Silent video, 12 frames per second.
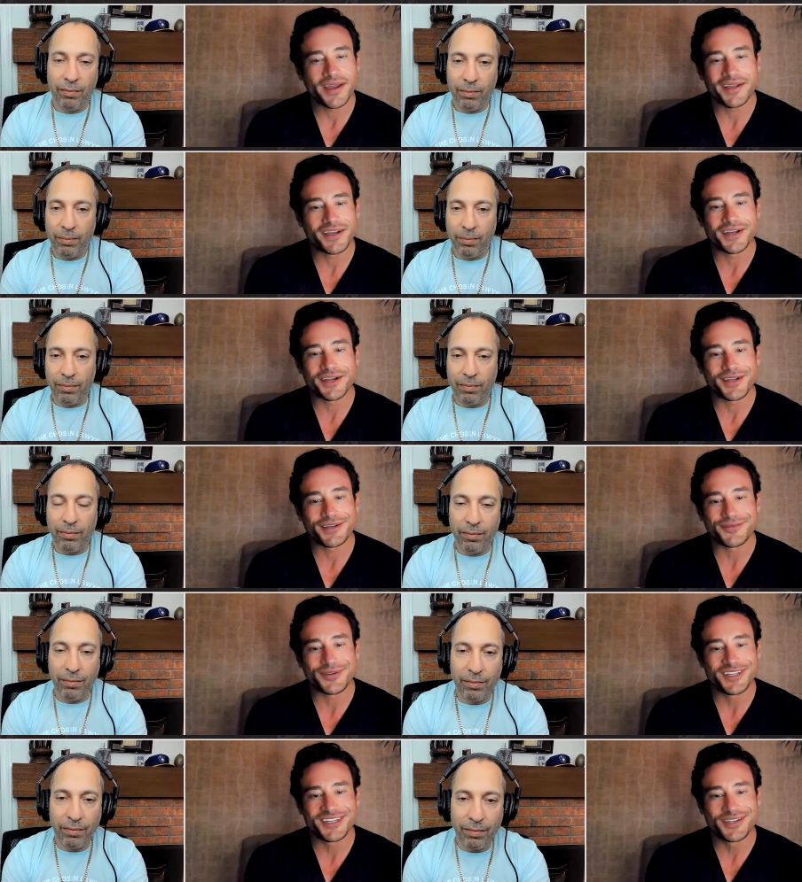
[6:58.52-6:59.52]
Speaker 1: I, I I
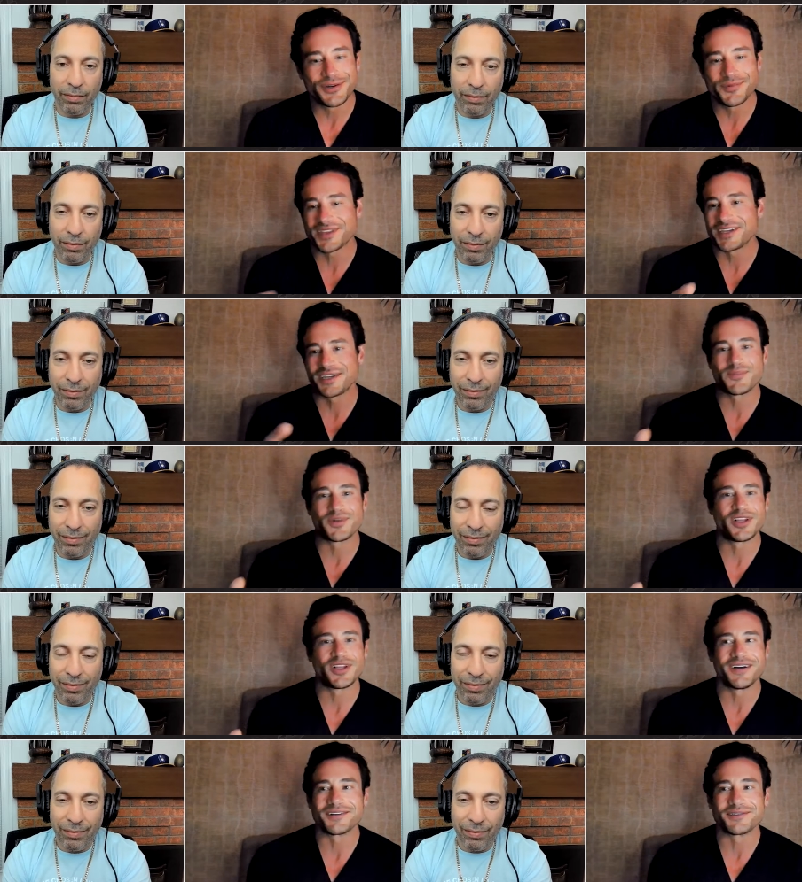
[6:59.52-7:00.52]
really don't think it
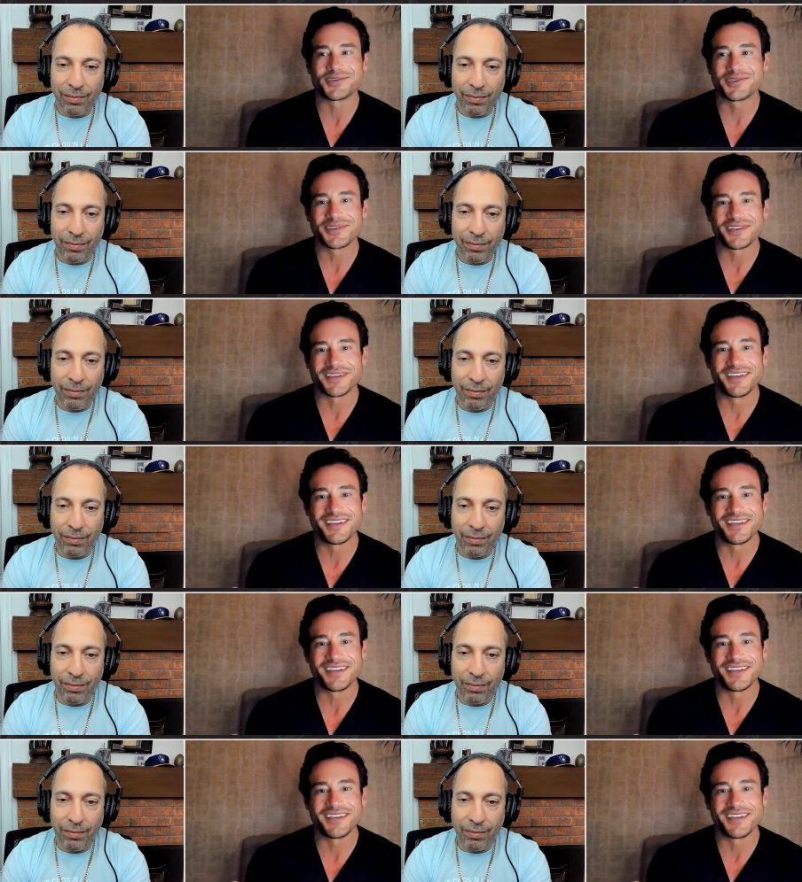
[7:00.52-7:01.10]
belongs